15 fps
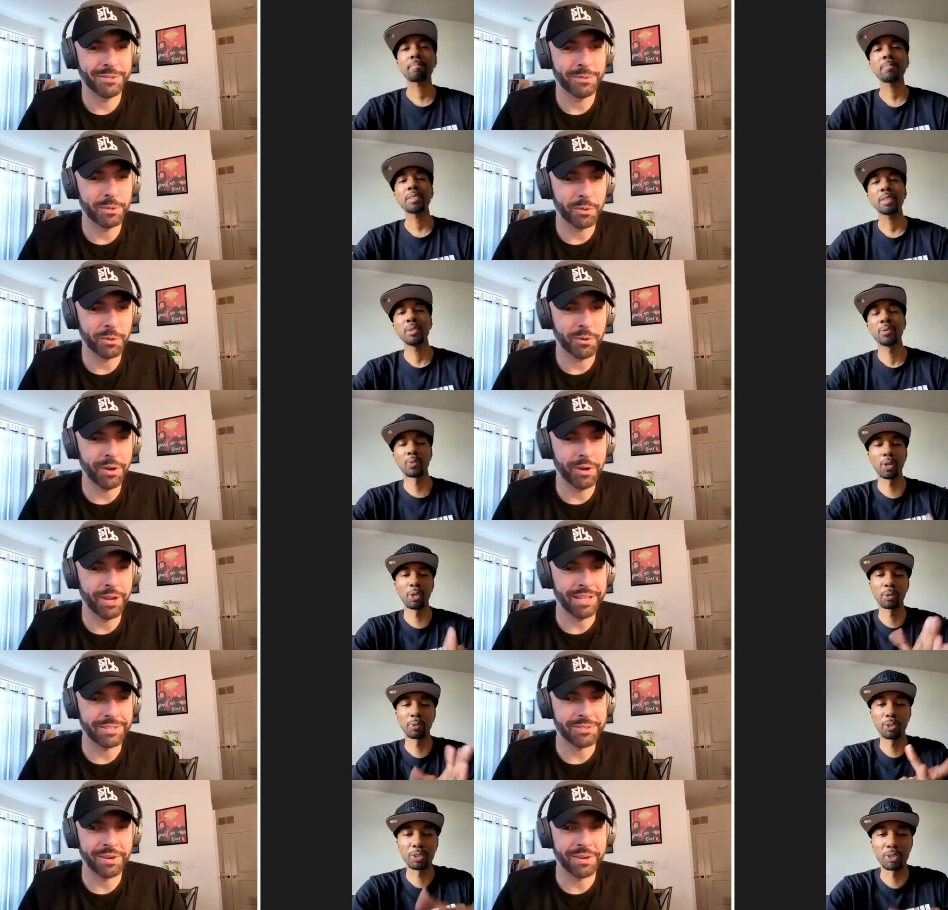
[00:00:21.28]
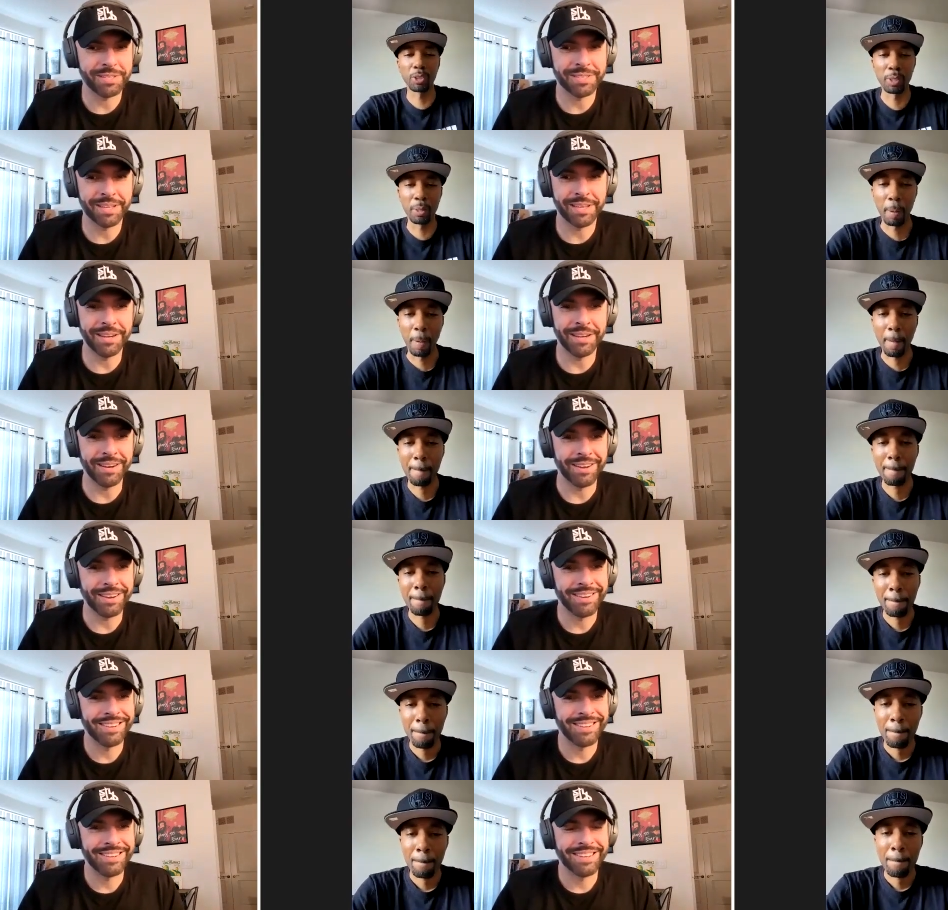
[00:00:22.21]
Speaker 1: Doing great. That's great to hear.
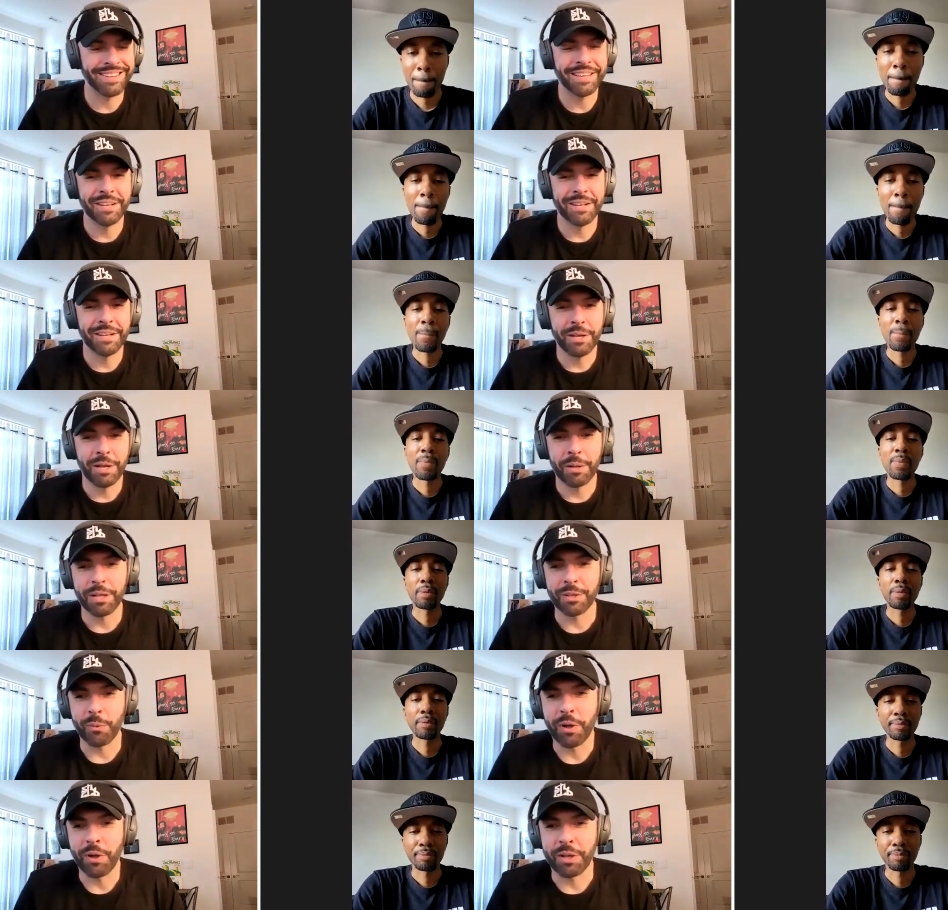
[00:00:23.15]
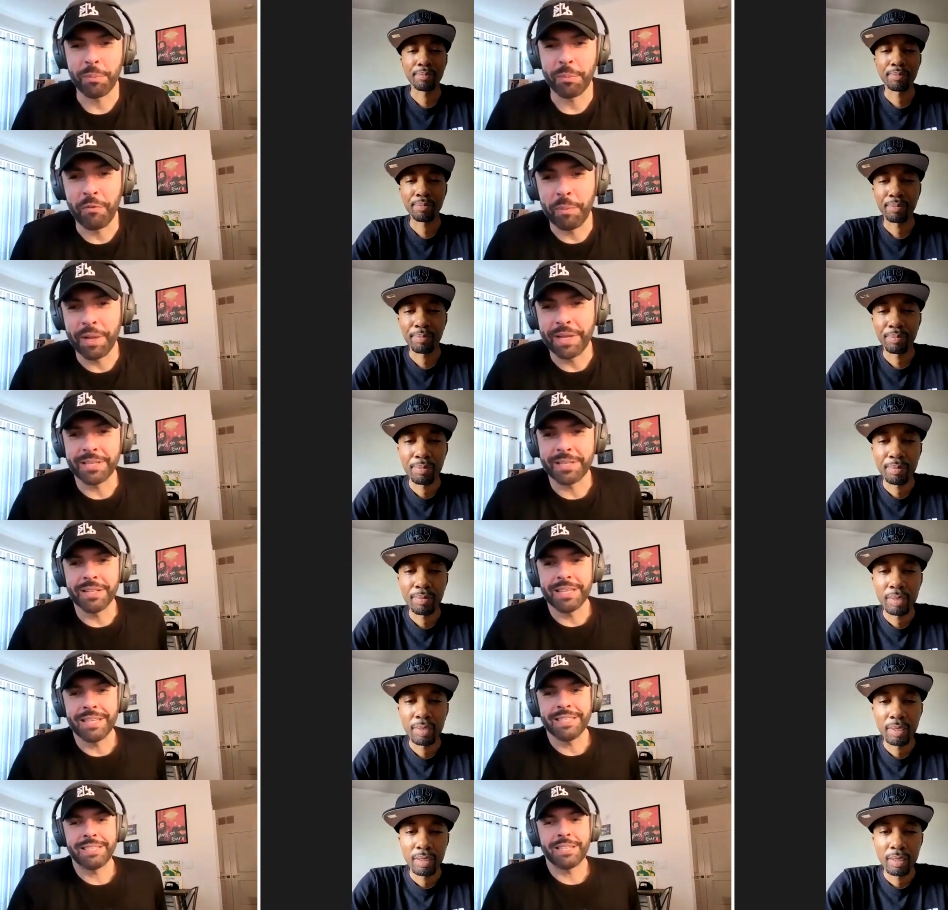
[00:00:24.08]
I'd like to welcome everybody to the
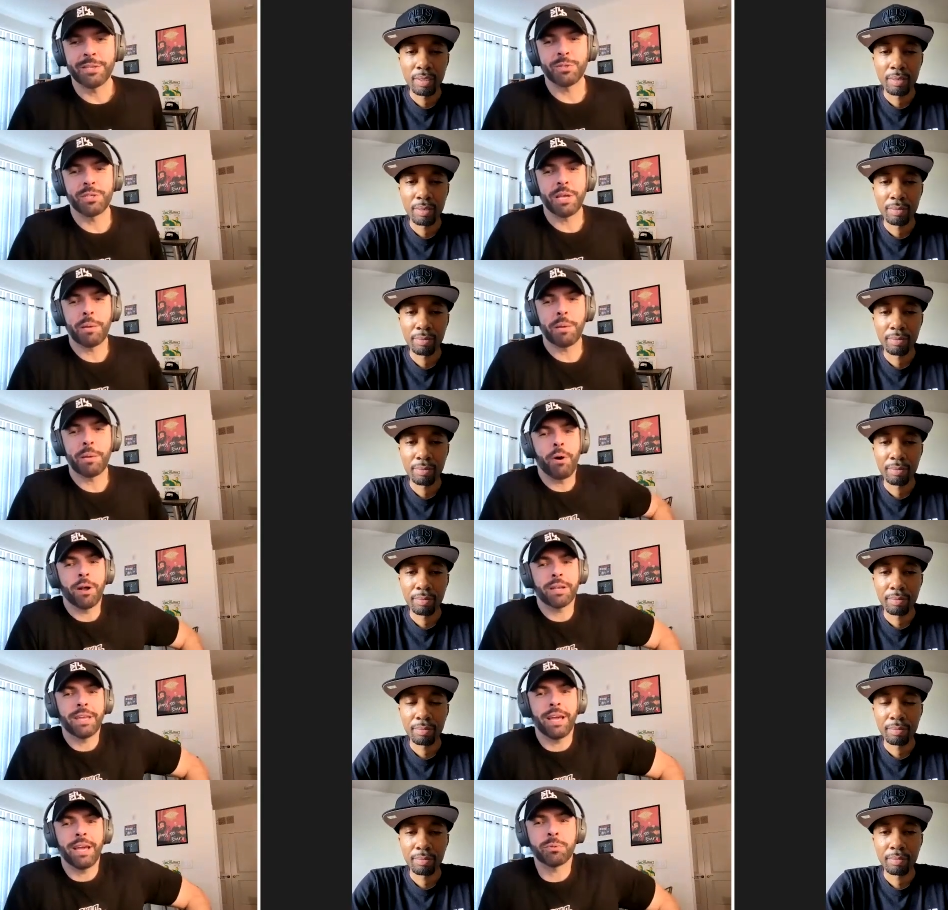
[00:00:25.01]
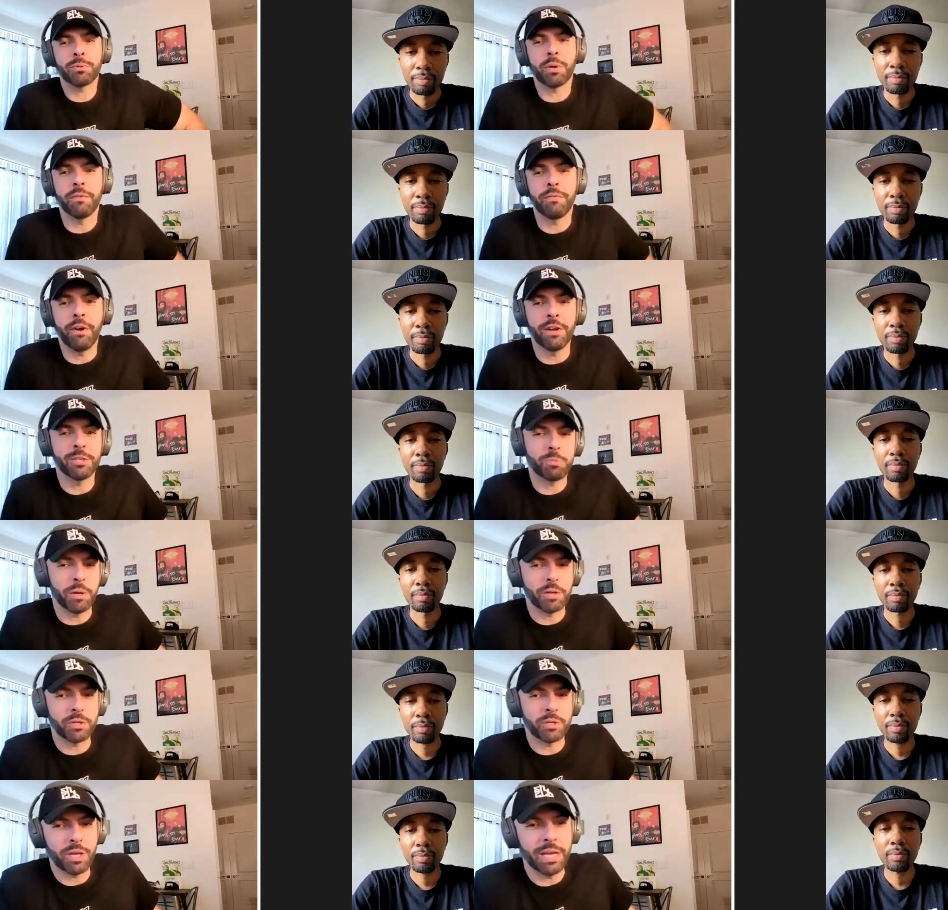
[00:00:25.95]
Leedz Edutainment Podcast. We got a very
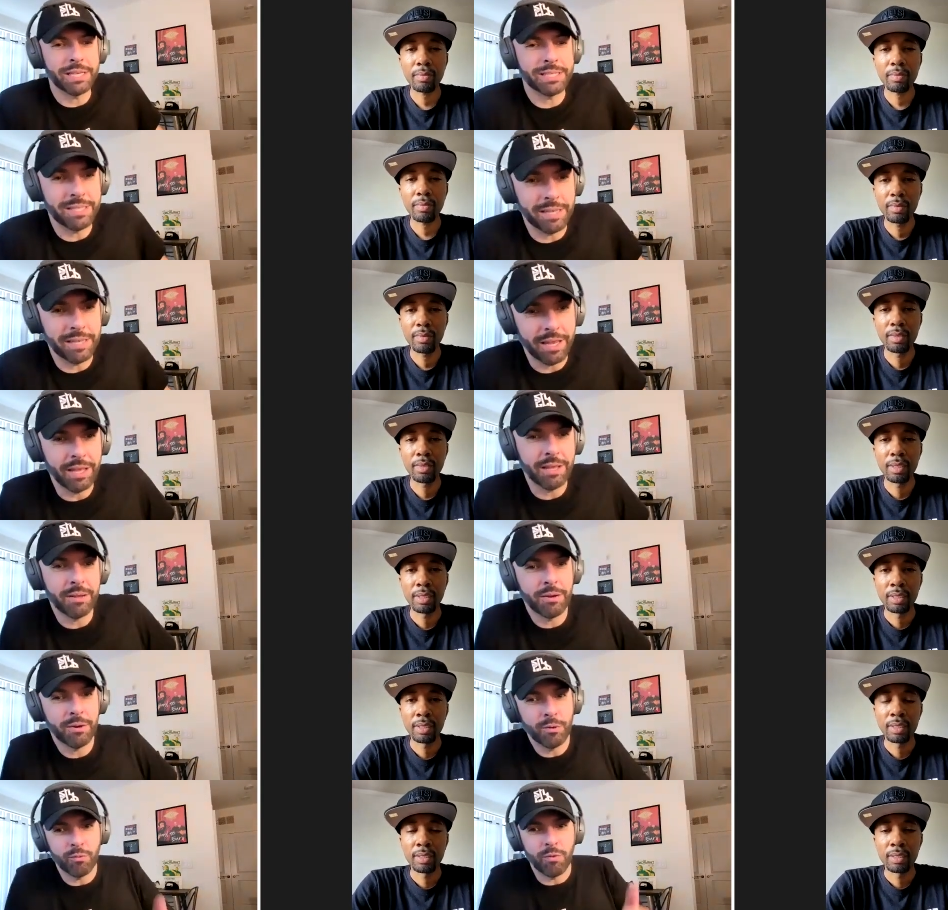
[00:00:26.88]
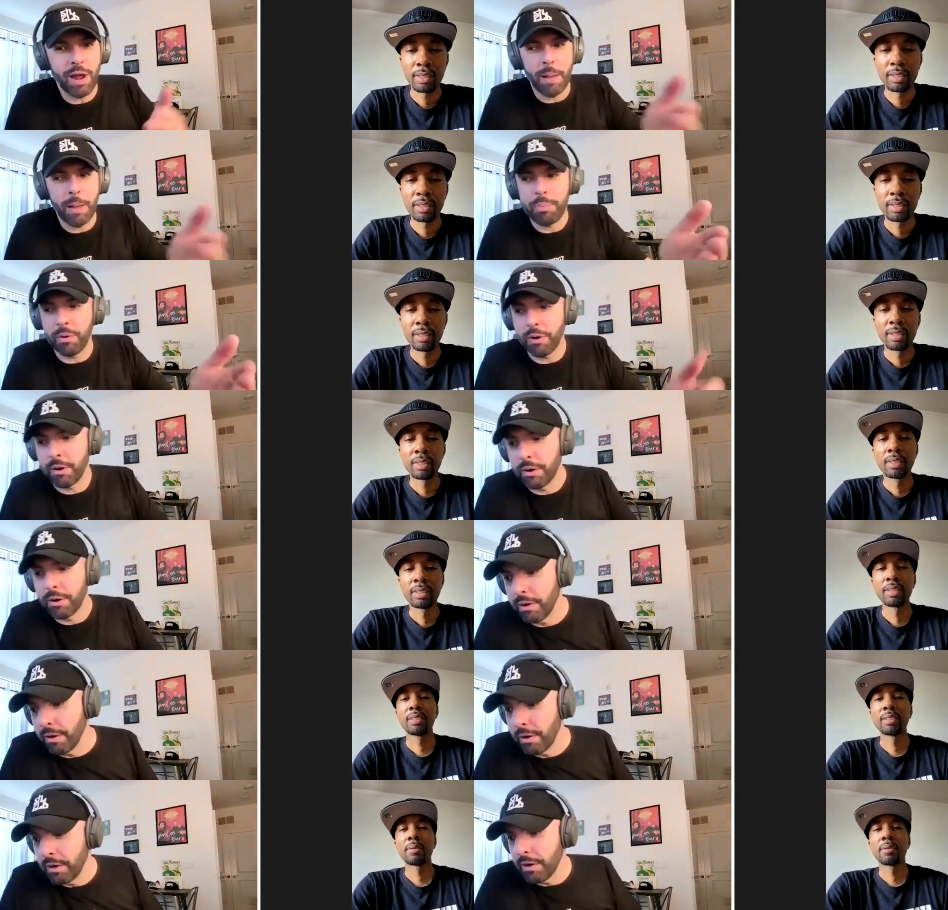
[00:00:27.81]
special guest today, rapper,